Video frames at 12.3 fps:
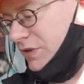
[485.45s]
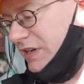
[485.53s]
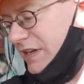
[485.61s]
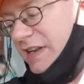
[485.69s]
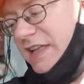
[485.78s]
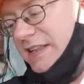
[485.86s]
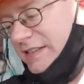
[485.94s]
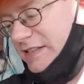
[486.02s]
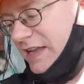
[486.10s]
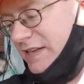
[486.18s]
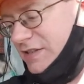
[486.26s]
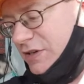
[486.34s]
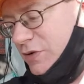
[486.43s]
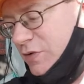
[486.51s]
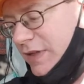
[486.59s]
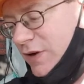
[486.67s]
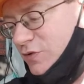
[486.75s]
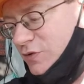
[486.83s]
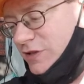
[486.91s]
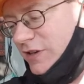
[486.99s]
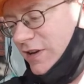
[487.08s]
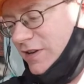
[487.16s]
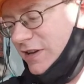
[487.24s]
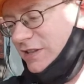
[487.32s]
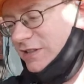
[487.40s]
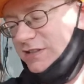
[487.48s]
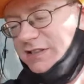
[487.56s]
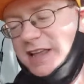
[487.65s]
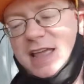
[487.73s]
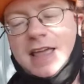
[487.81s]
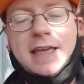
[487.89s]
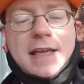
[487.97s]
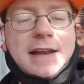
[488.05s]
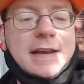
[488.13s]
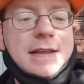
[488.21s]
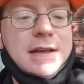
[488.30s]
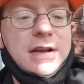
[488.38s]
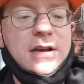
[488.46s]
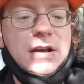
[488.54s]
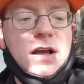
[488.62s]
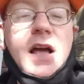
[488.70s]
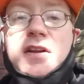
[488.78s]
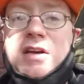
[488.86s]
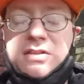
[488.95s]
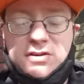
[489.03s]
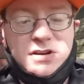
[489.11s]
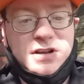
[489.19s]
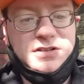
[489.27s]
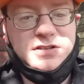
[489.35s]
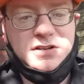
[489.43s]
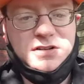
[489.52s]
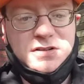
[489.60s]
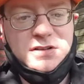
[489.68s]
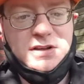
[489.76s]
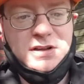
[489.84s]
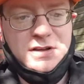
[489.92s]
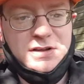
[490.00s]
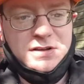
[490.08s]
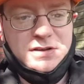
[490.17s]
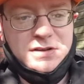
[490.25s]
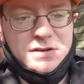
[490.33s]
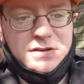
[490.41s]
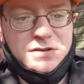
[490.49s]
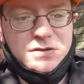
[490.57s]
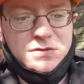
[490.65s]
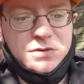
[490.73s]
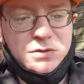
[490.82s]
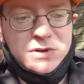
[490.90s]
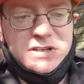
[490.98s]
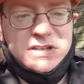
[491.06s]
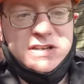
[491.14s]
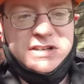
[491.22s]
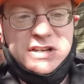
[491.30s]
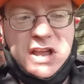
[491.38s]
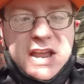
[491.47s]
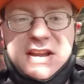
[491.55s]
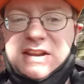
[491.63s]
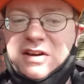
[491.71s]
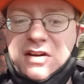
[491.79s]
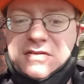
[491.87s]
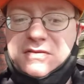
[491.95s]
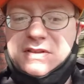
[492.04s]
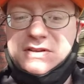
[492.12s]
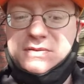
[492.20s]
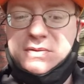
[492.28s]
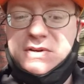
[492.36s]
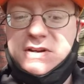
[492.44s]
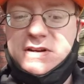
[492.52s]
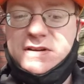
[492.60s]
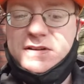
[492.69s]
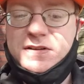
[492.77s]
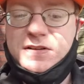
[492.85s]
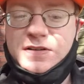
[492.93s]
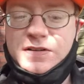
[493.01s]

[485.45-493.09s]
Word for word: We're getting an incense, 2,000 Stardusts, and another Duskull. Will we see a shiny off of this one?